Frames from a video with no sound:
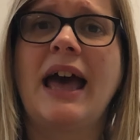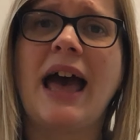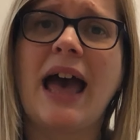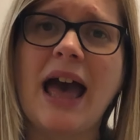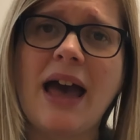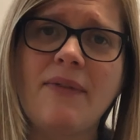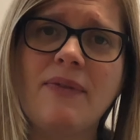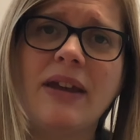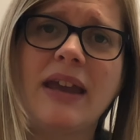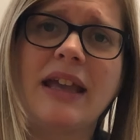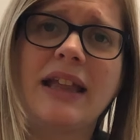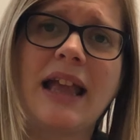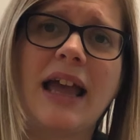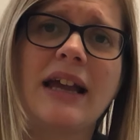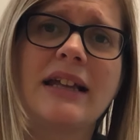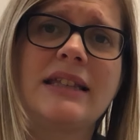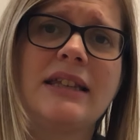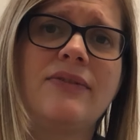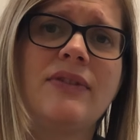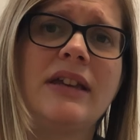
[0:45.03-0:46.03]
having an
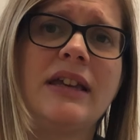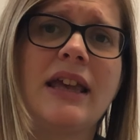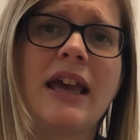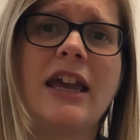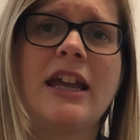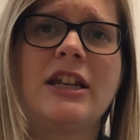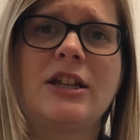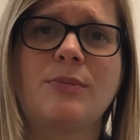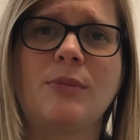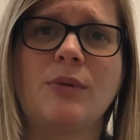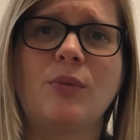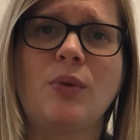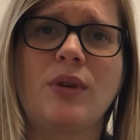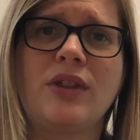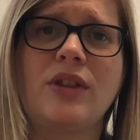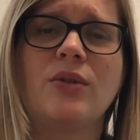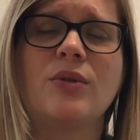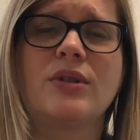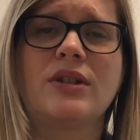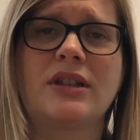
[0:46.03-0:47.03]
active engagement
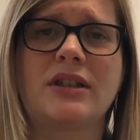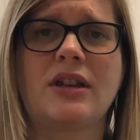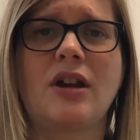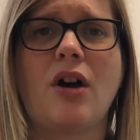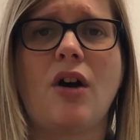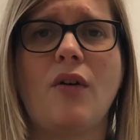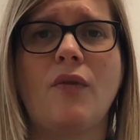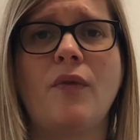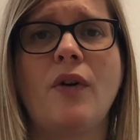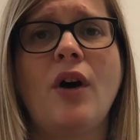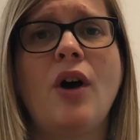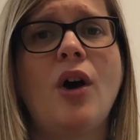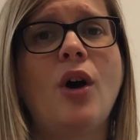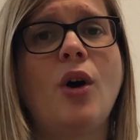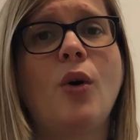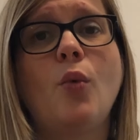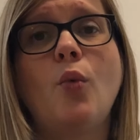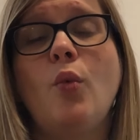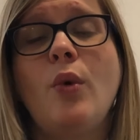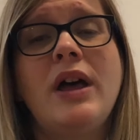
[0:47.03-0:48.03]
with your staff
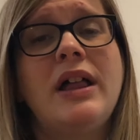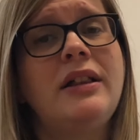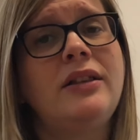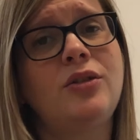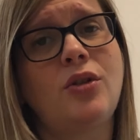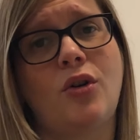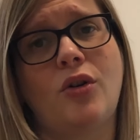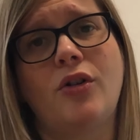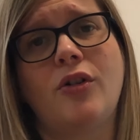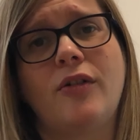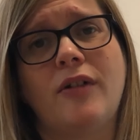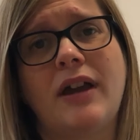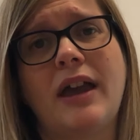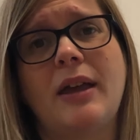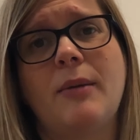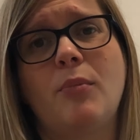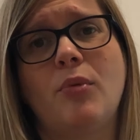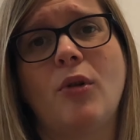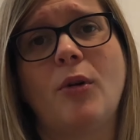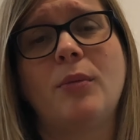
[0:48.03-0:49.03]
will not
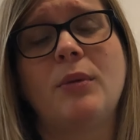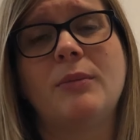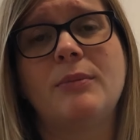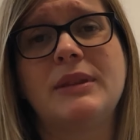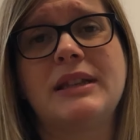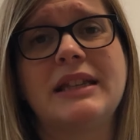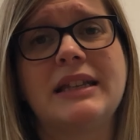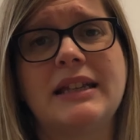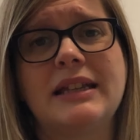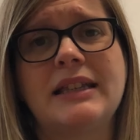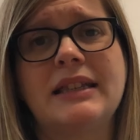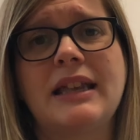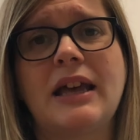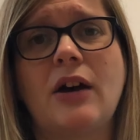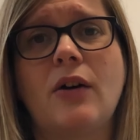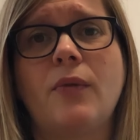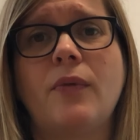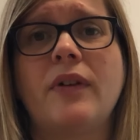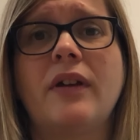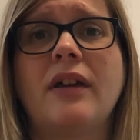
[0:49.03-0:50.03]
create problems in
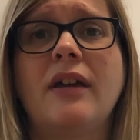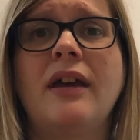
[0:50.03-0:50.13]
itself.